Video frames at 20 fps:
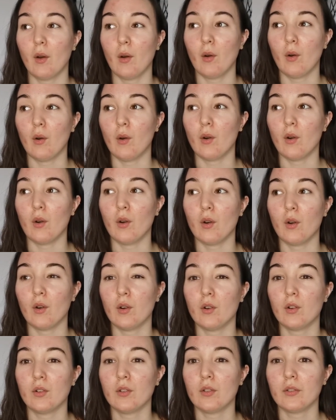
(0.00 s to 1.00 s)

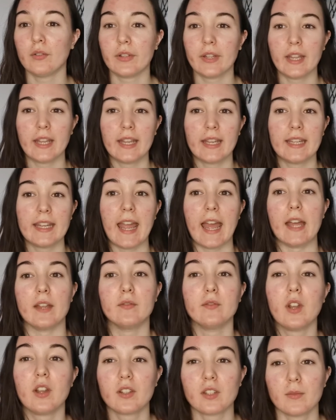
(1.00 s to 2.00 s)

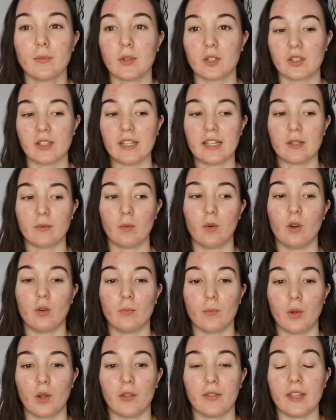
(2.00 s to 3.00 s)
Not so much least
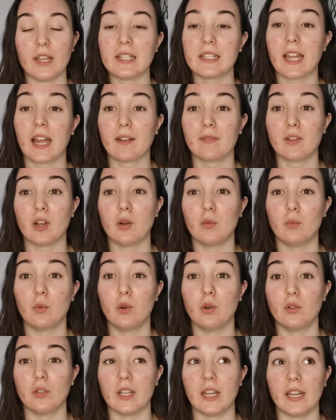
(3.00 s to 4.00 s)
worn, but things that I've not
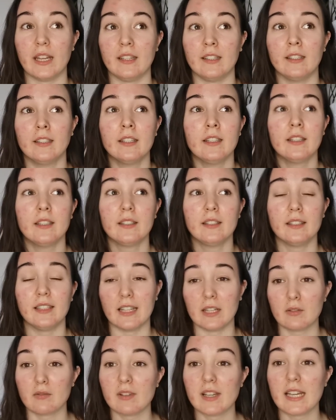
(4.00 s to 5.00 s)
worn in
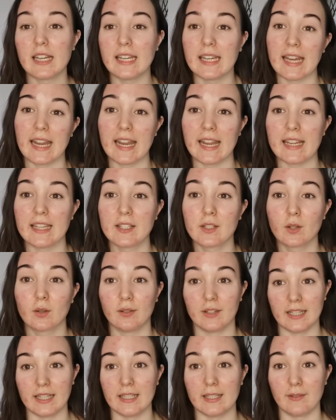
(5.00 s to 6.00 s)
literally years,
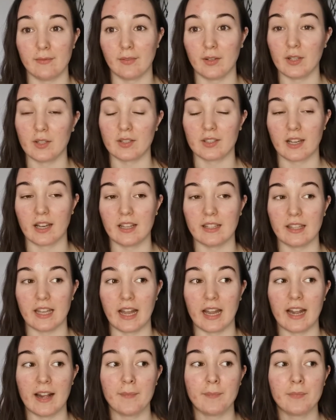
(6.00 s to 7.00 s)
or at least it feels like
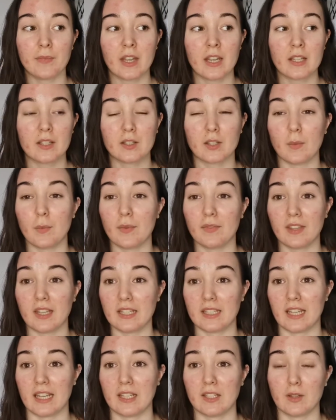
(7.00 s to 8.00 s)
that. Some of
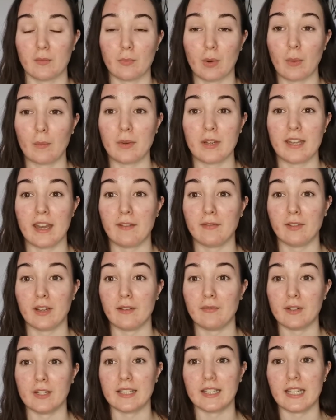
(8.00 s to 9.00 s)
these things you've probably never
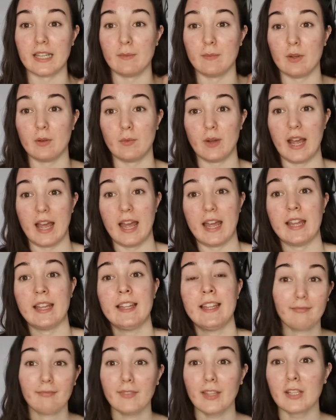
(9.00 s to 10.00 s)
even seen me wear.
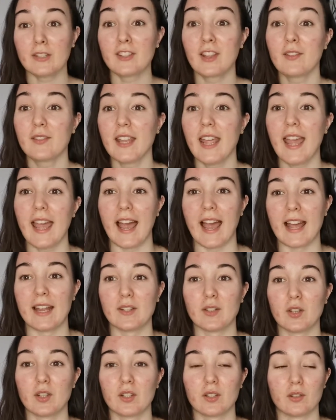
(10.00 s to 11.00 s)
So yeah, I
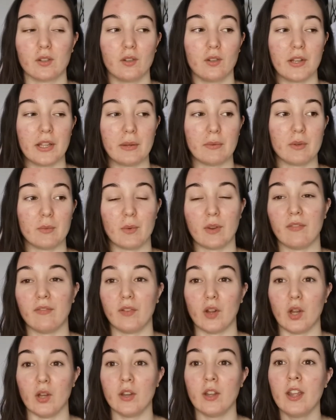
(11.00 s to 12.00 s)
just thought it would be
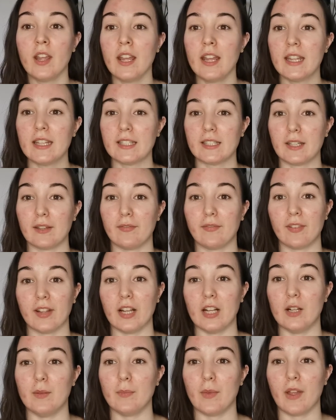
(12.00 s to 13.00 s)
fun to
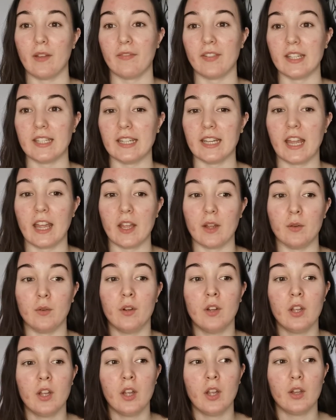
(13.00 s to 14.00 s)
film a
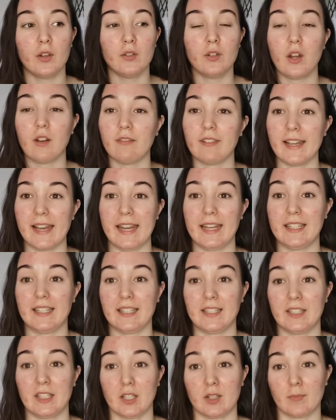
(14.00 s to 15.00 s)
video not
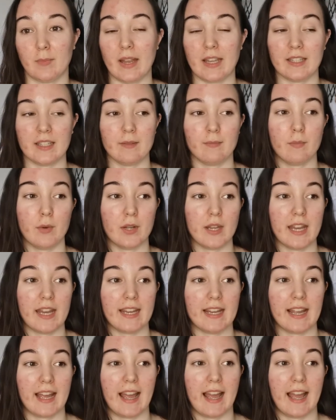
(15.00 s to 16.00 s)
related to spending
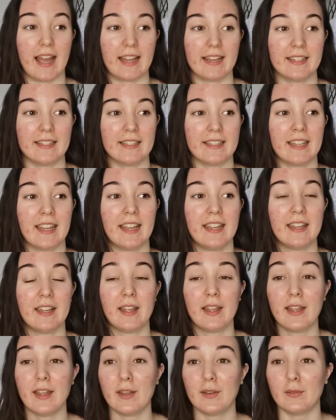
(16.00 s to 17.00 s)
money and
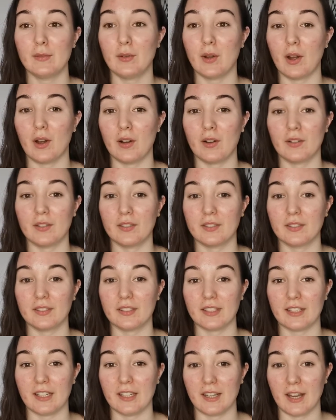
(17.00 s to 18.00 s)
not,
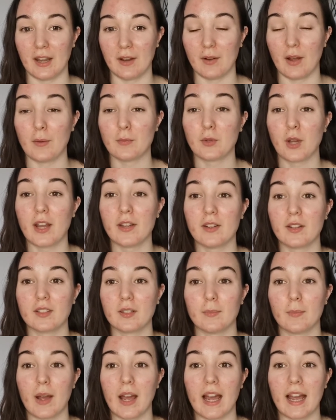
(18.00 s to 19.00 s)
you know, I'm trying not
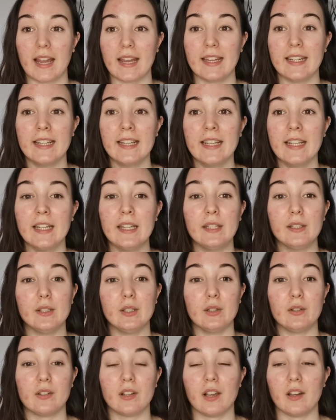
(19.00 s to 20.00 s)
to buy
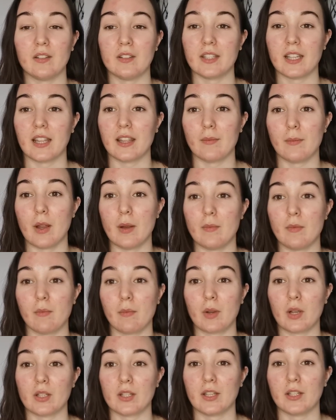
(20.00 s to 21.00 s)
new clothes at the moment
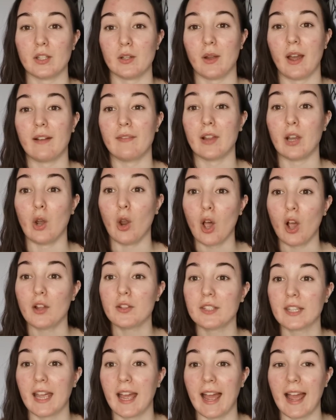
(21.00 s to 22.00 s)
because I do have a
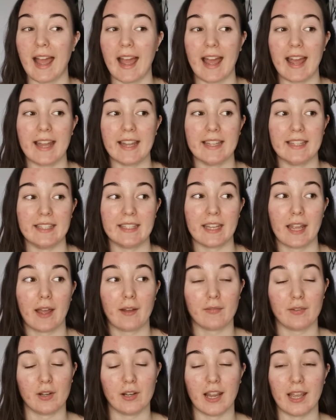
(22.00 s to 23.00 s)
lot, and
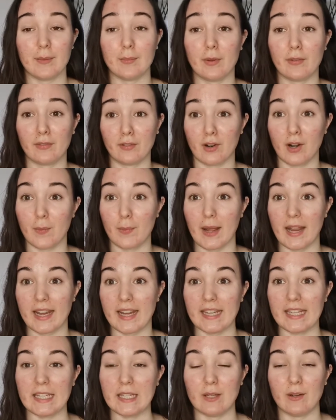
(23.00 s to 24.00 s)
I feel like before I buy
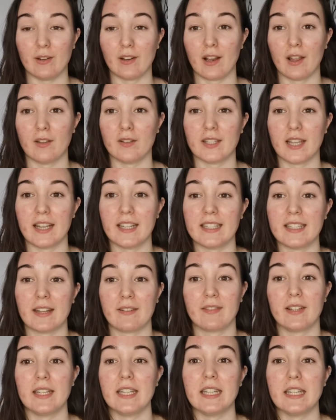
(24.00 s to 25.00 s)
any new clothes, I
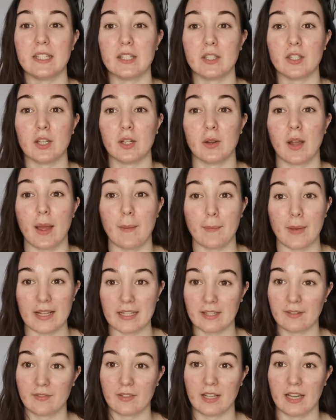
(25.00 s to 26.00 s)
definitely need to do a
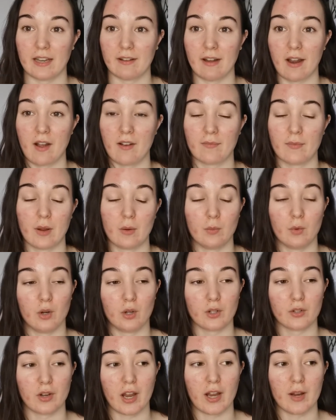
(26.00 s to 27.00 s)
massive clear out of my
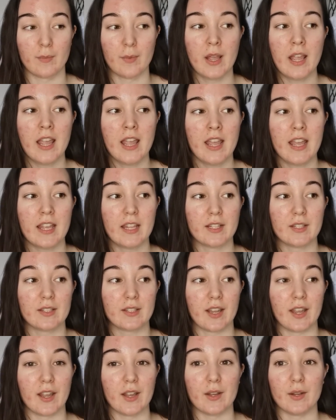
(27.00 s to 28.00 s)
wardrobe.
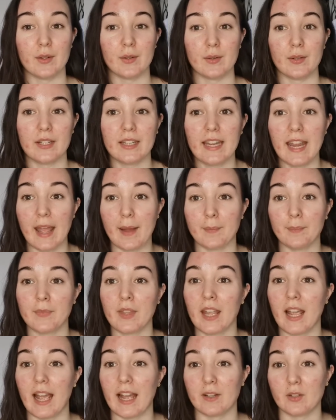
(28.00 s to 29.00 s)
So yeah,
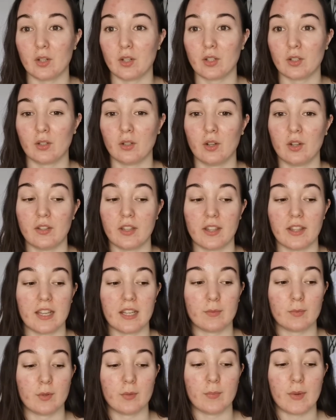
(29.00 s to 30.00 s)
I just thought that
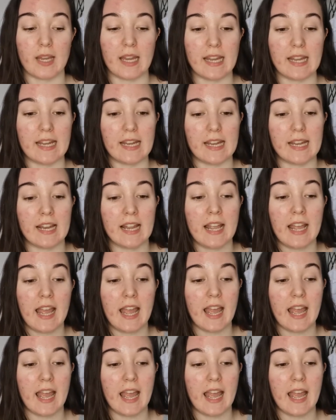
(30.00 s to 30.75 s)
this would be